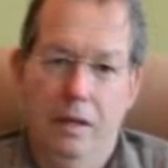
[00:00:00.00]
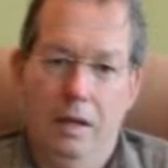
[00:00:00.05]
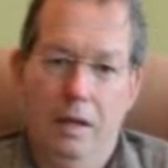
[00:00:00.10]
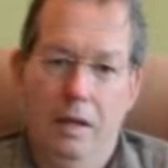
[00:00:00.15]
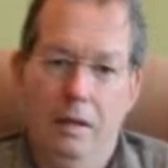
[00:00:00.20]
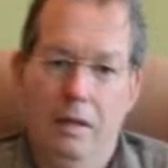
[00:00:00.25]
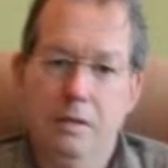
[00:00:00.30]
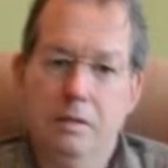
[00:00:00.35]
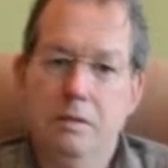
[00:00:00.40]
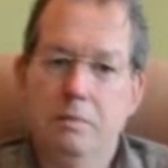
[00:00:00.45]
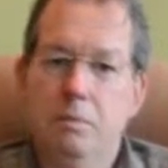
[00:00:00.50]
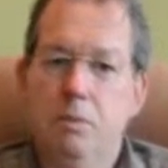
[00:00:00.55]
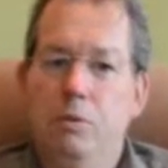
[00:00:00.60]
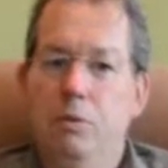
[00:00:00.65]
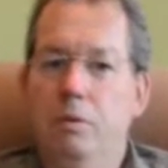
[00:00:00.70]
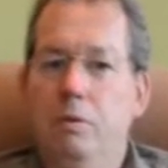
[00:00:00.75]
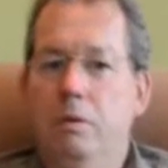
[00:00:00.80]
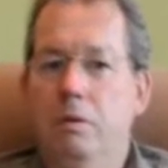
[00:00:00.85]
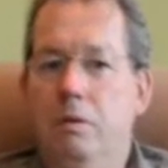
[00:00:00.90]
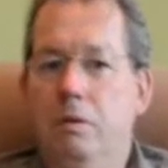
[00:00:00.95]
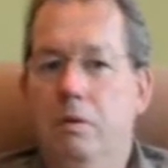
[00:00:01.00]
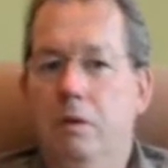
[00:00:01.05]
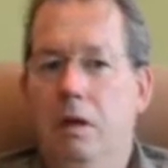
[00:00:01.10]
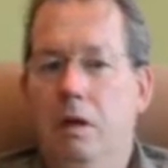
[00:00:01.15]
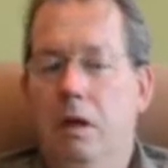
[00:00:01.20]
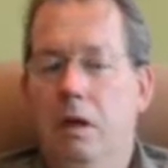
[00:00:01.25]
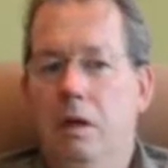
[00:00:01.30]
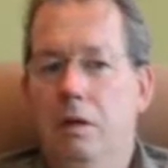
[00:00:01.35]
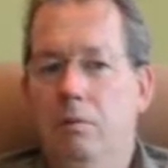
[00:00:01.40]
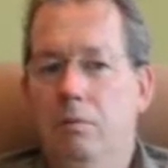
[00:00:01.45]
And this important
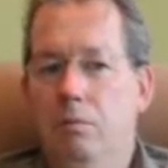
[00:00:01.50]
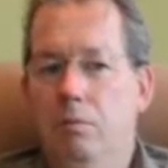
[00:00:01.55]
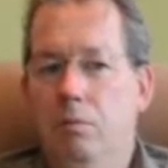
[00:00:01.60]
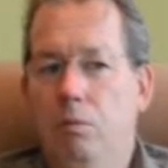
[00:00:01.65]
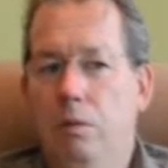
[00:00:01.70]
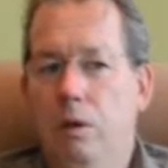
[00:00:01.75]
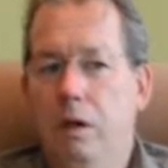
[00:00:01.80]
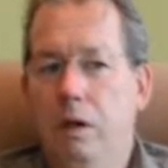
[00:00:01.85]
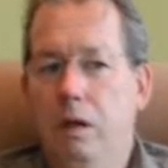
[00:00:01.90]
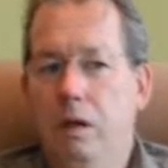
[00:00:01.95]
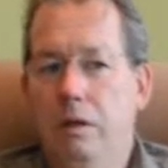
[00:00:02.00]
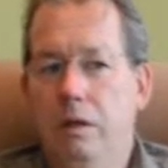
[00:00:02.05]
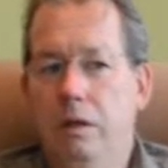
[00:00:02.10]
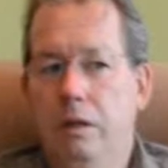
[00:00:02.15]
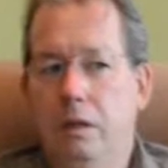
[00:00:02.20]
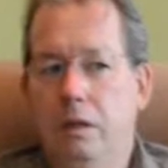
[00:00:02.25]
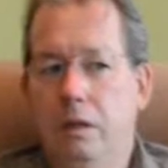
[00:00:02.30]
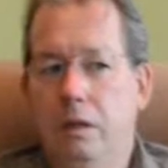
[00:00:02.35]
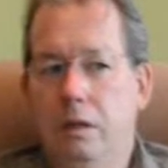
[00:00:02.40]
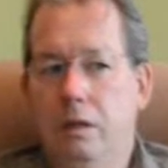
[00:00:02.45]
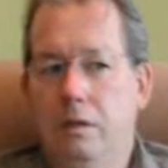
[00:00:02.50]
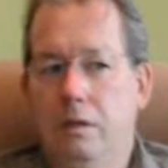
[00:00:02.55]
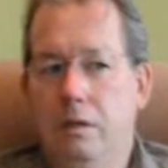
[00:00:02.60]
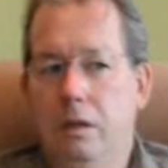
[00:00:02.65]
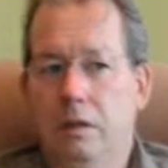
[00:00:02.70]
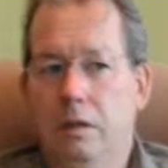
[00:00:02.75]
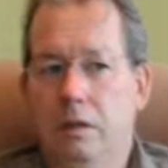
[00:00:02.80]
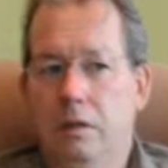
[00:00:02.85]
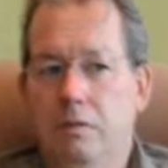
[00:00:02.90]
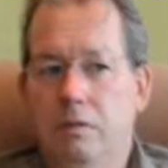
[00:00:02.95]
uh, way, I think, to
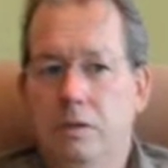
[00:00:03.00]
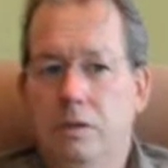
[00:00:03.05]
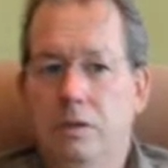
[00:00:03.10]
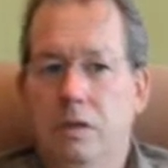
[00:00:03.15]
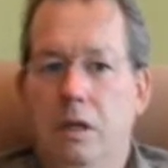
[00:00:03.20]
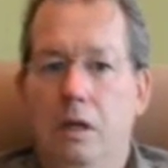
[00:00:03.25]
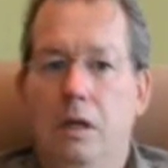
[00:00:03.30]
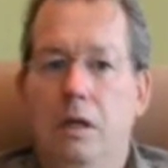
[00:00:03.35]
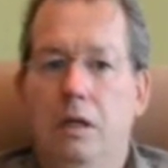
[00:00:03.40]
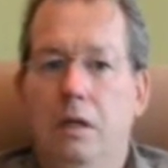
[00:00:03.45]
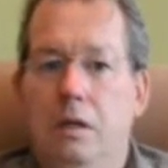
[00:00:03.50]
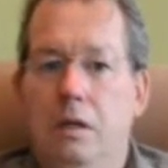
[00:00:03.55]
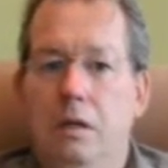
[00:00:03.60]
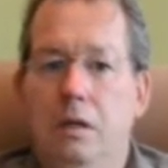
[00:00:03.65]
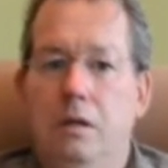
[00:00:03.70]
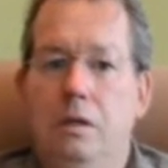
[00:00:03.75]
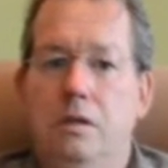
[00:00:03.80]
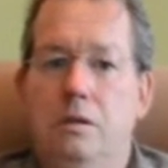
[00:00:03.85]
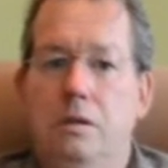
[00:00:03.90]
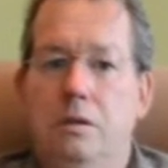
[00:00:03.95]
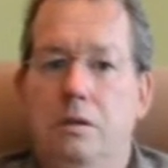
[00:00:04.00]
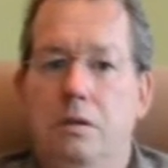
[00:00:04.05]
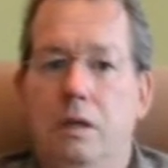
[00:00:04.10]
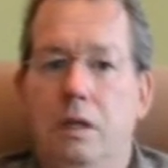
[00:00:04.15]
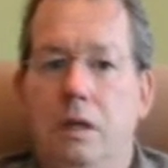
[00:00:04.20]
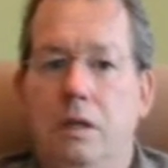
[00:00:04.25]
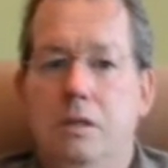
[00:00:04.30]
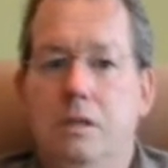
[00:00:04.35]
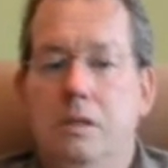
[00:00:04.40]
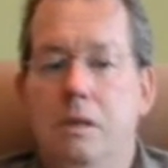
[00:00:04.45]
live is to
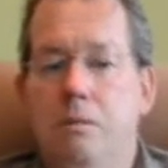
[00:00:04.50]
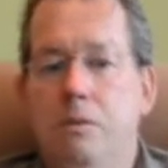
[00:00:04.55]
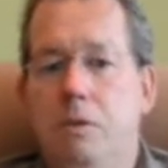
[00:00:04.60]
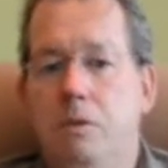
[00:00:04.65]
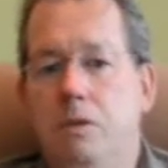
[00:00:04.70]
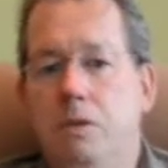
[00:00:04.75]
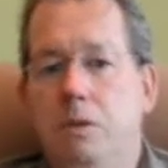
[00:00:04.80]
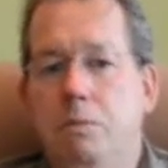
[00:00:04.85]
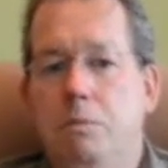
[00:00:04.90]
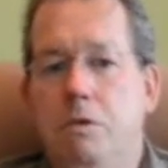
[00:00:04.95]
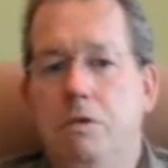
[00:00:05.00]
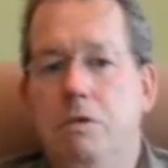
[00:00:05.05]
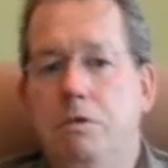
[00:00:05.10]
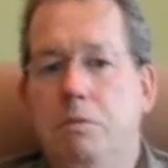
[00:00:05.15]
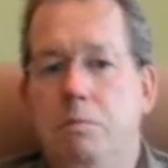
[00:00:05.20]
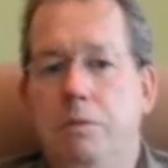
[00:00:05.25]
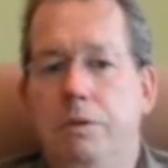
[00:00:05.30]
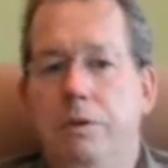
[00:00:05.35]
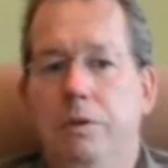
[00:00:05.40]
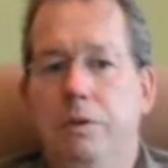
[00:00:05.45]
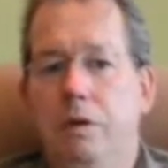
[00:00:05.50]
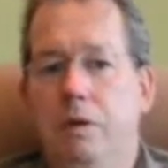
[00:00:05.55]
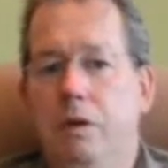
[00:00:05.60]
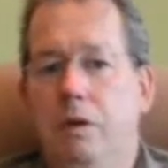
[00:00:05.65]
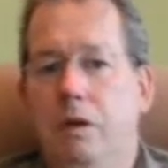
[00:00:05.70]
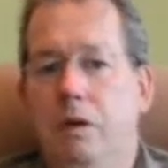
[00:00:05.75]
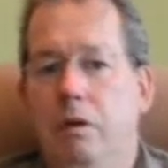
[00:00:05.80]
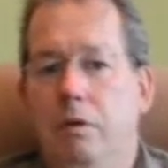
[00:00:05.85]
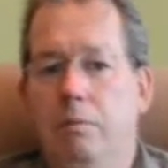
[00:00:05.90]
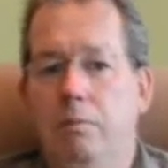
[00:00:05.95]
accept the
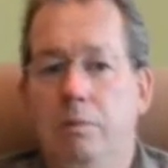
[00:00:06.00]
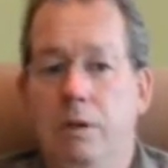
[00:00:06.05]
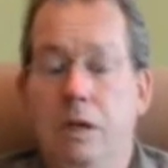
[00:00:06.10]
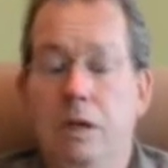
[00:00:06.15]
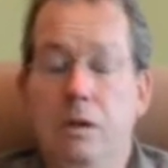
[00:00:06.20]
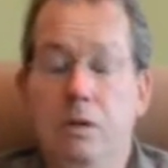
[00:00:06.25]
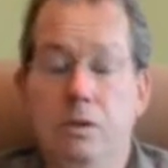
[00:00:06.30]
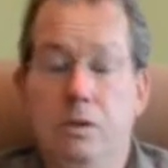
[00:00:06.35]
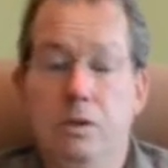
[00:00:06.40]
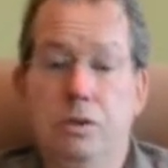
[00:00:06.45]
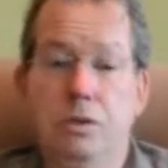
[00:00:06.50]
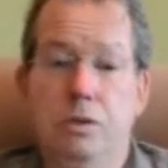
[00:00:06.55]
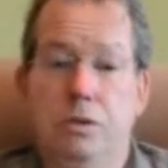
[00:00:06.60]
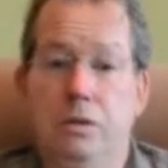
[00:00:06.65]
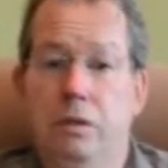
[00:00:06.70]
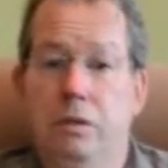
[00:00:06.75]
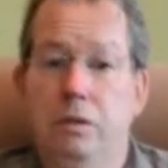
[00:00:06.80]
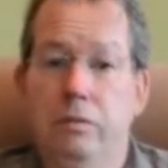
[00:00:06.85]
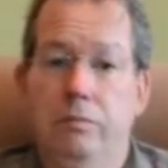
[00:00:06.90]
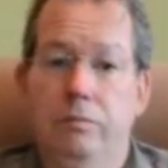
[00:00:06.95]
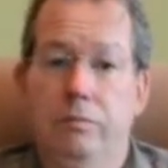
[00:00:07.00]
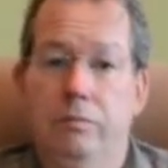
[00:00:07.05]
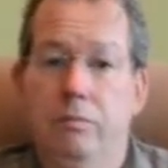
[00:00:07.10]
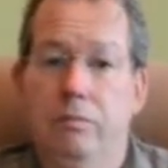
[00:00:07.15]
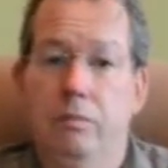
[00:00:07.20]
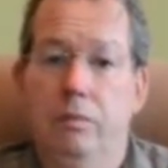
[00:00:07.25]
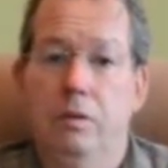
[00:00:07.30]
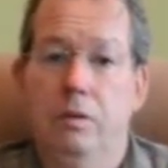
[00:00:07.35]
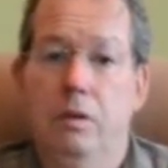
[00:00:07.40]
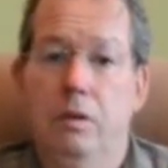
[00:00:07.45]
responsibility of being on a journey
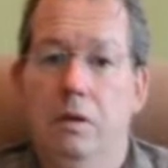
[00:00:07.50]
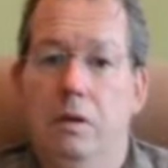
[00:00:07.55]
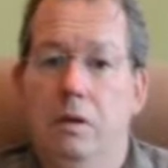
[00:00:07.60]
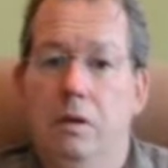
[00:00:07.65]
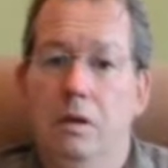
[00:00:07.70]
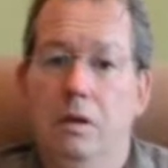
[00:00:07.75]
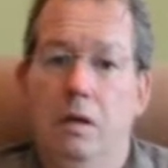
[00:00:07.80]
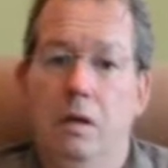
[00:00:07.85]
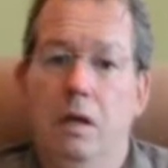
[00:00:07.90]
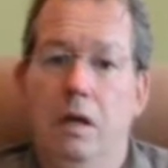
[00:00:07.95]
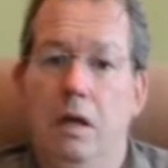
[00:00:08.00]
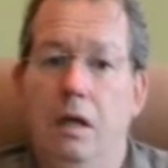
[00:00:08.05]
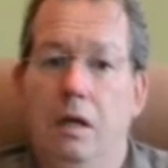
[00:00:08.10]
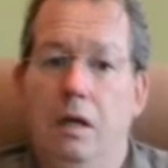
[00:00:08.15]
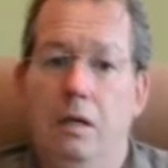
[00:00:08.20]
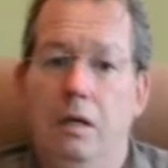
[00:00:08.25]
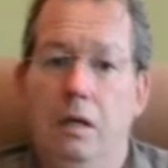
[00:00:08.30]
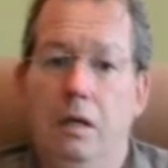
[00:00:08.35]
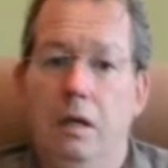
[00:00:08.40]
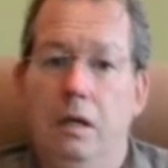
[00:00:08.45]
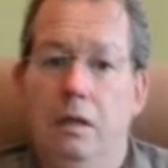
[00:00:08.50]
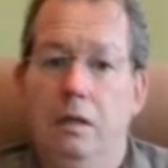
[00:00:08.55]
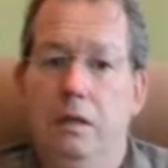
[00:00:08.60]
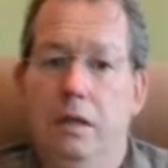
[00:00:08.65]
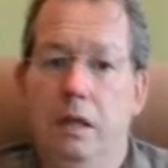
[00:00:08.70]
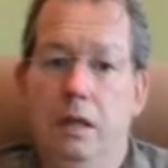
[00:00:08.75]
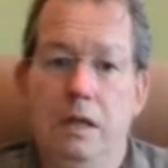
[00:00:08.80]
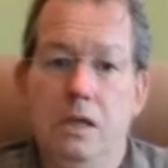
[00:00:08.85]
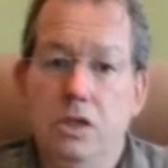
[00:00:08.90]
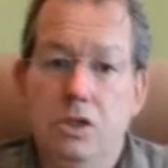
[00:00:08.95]
and it,
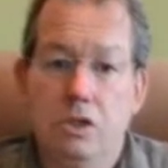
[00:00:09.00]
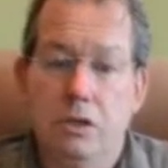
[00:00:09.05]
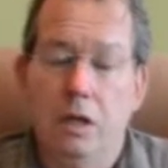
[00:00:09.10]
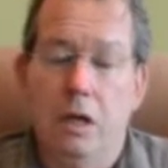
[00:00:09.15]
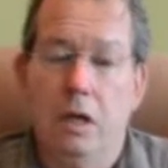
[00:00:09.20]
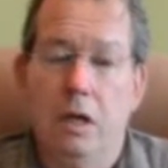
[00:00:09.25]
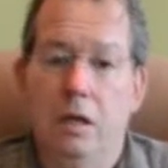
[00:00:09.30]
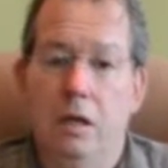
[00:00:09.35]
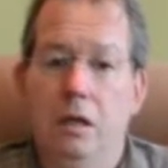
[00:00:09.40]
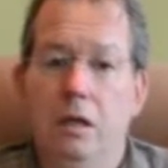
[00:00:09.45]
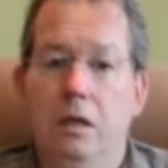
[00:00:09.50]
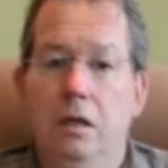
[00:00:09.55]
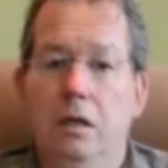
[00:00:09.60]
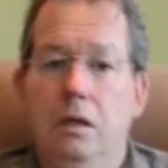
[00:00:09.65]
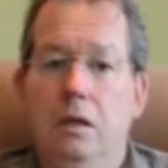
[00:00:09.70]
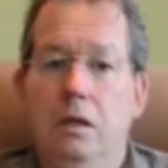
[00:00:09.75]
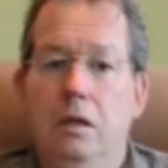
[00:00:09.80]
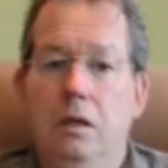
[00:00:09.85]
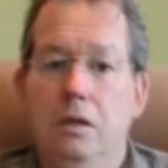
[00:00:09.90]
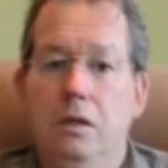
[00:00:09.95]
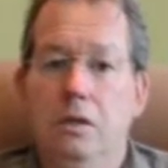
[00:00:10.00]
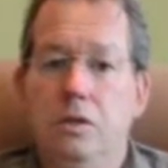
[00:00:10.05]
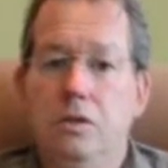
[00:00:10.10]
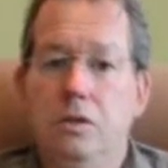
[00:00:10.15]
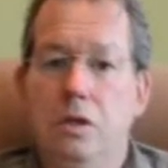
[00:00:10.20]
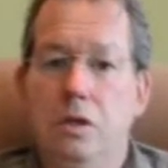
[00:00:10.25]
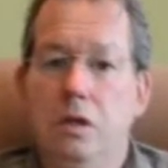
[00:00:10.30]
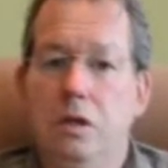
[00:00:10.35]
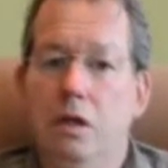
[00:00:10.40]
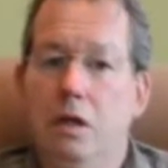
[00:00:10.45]
that each day the
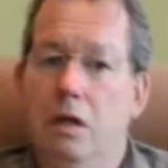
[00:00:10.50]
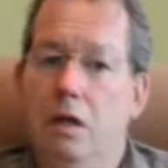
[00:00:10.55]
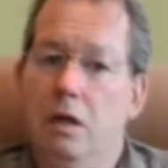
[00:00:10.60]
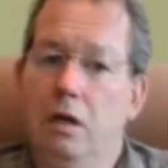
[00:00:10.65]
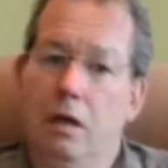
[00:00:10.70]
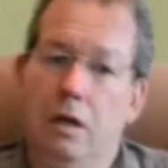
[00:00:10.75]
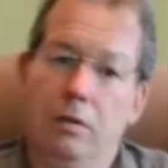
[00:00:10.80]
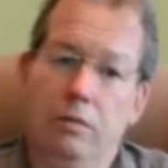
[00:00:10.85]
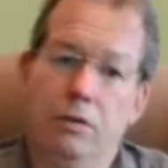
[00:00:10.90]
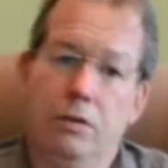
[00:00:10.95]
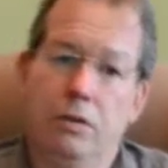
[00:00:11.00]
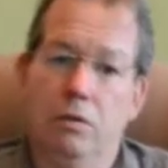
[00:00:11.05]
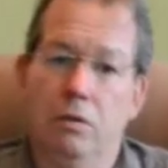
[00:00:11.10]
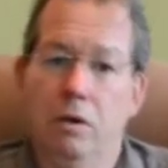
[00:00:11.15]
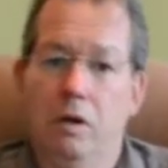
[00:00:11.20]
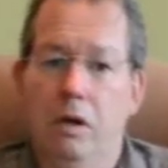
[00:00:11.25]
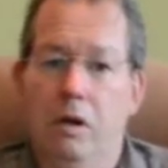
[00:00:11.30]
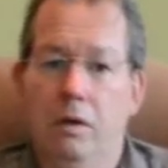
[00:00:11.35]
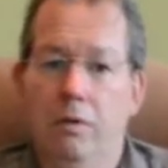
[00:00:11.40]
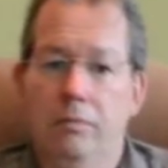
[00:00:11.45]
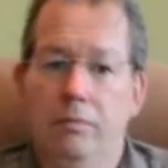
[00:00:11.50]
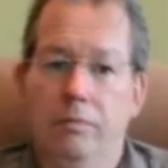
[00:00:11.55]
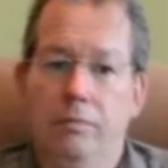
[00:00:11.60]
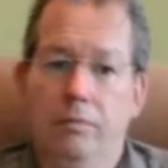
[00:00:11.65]
journey could go left or right,